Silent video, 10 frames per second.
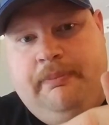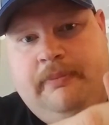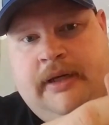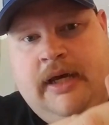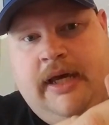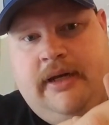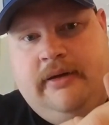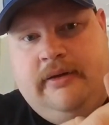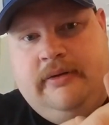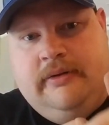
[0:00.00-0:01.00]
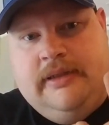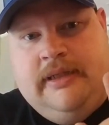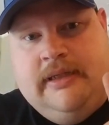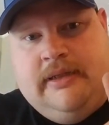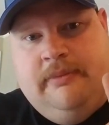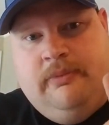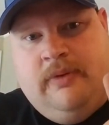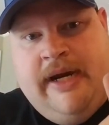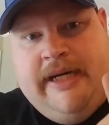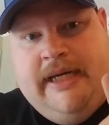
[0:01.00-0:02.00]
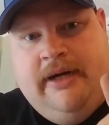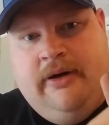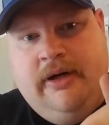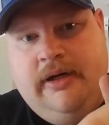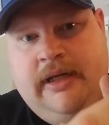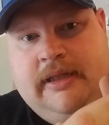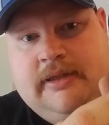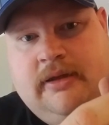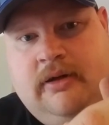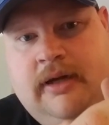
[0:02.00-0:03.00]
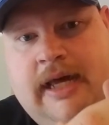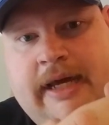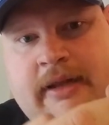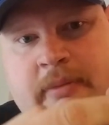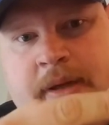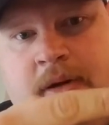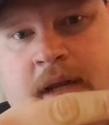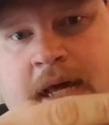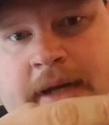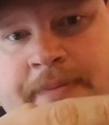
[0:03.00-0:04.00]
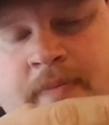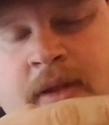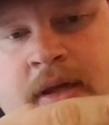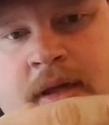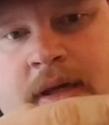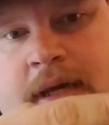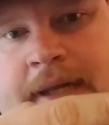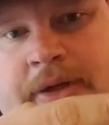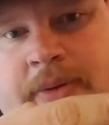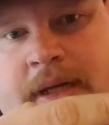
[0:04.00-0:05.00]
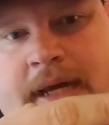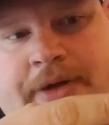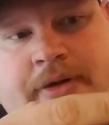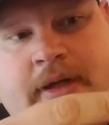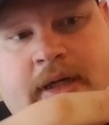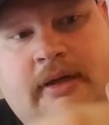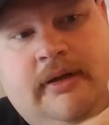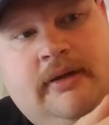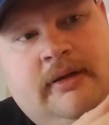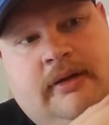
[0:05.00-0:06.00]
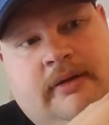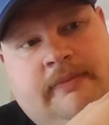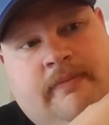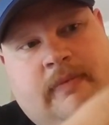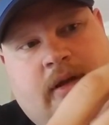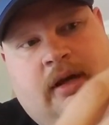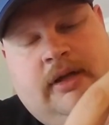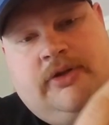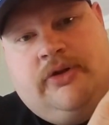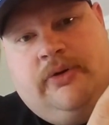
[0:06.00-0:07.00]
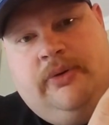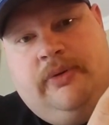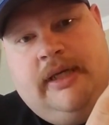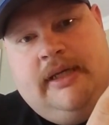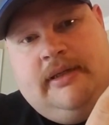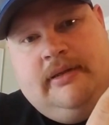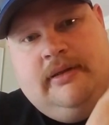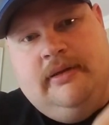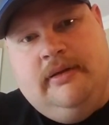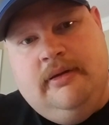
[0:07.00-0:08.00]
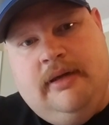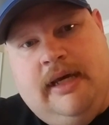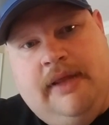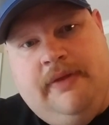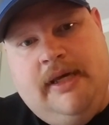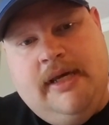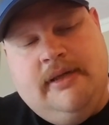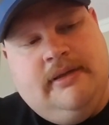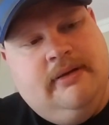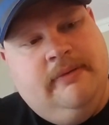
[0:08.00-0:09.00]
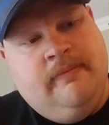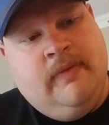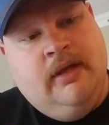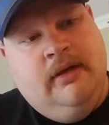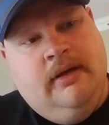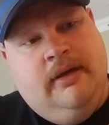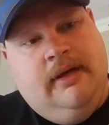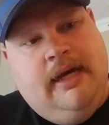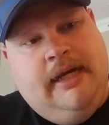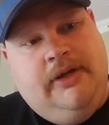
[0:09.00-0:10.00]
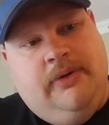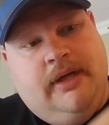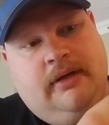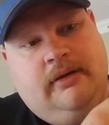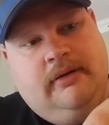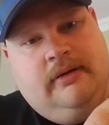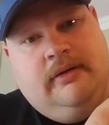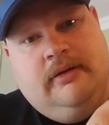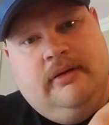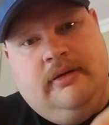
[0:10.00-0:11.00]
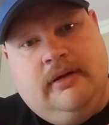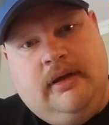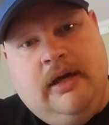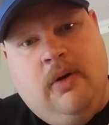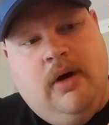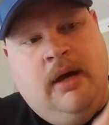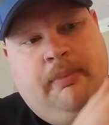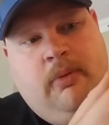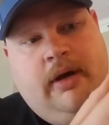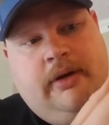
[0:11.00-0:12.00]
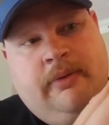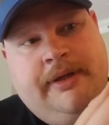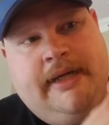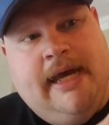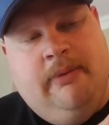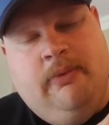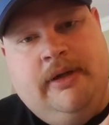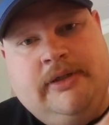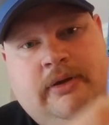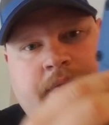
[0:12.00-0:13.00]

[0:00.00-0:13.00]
nut system right here in this little line, in the middle line, and you can actually unscrew this, and you can go up one or down one. So if